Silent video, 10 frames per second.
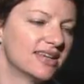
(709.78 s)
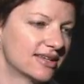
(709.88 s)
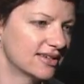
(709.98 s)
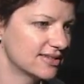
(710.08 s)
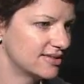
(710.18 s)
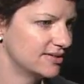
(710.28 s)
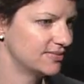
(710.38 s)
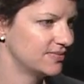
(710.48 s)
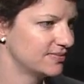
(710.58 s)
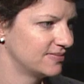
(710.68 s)
like this,
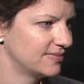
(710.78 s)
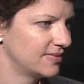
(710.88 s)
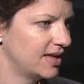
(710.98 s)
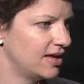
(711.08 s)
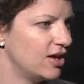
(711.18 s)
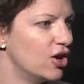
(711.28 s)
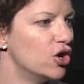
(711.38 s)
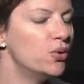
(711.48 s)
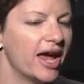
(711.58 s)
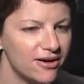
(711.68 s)

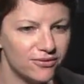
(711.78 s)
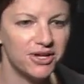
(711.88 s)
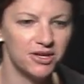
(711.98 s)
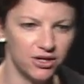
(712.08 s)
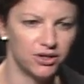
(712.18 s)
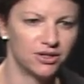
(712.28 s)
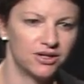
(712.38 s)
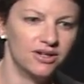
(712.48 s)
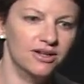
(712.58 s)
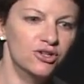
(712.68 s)
who every
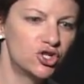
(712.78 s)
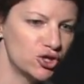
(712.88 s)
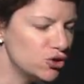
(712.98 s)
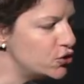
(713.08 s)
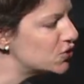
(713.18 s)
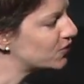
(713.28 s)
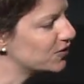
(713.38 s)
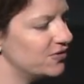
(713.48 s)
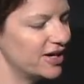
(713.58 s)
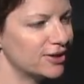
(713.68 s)
year choose for
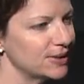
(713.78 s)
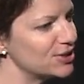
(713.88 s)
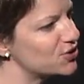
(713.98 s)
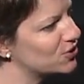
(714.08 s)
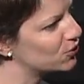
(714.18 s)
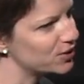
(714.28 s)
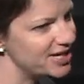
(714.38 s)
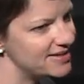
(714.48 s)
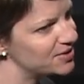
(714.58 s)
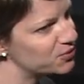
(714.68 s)
various
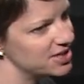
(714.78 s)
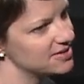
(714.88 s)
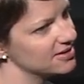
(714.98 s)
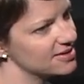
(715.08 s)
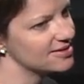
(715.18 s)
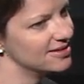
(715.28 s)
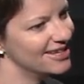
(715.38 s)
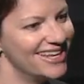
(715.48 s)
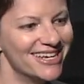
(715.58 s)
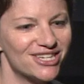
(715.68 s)
crazy reasons
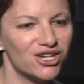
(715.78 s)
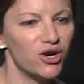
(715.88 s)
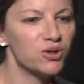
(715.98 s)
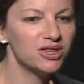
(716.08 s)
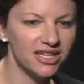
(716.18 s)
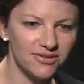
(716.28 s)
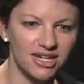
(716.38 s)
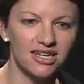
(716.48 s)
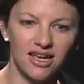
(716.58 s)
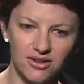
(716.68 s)
to go live in
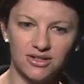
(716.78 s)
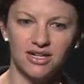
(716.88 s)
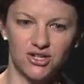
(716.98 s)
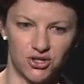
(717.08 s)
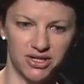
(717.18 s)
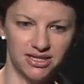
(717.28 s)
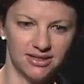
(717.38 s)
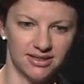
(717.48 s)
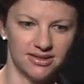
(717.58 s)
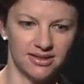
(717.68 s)
another country
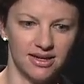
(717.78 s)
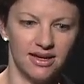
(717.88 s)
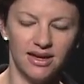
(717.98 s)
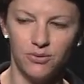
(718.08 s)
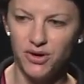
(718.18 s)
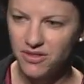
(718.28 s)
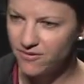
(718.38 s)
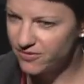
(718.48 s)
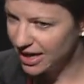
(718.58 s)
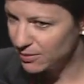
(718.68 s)
with a
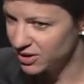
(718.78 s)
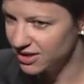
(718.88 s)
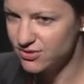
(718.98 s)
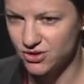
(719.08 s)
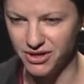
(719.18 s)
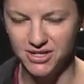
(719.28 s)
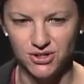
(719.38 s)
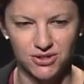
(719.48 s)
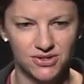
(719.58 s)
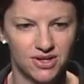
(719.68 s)
family of
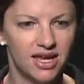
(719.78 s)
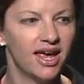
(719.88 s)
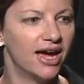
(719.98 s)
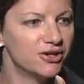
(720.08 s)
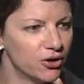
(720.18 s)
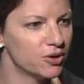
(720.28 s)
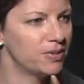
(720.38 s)
strangers and go to